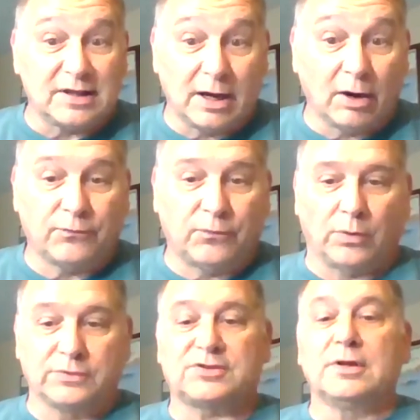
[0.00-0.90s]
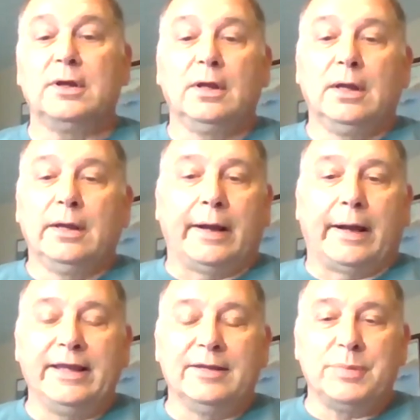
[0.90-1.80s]
in the Air Force,
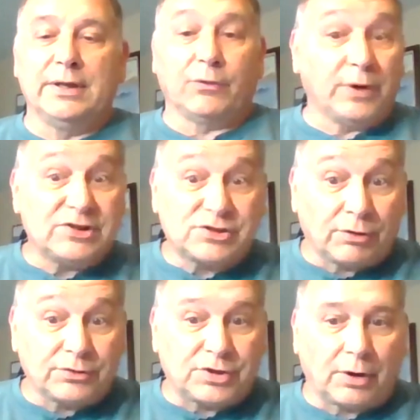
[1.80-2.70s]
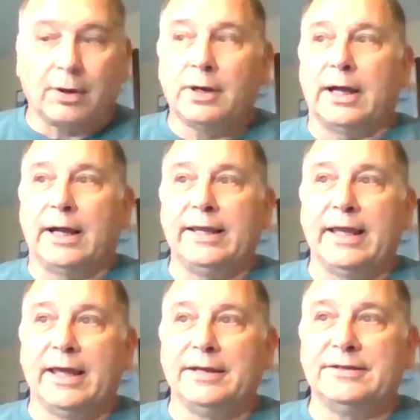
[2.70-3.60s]
I had been a researcher. I
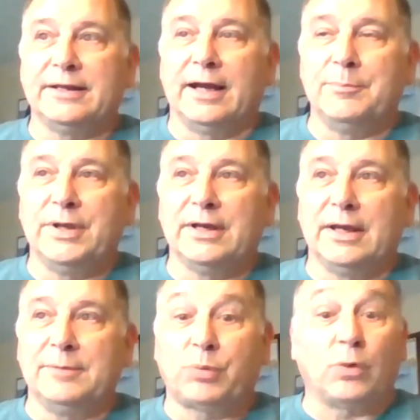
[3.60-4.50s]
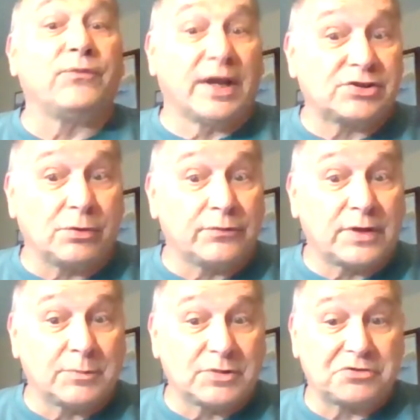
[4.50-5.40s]
had been a professor of
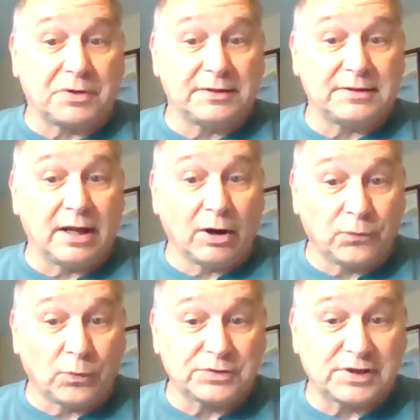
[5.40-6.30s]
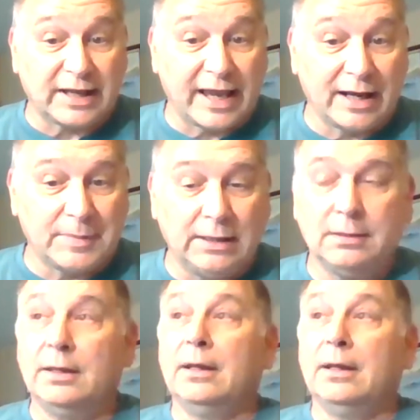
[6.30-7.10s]
chemistry at the Air Force Academy.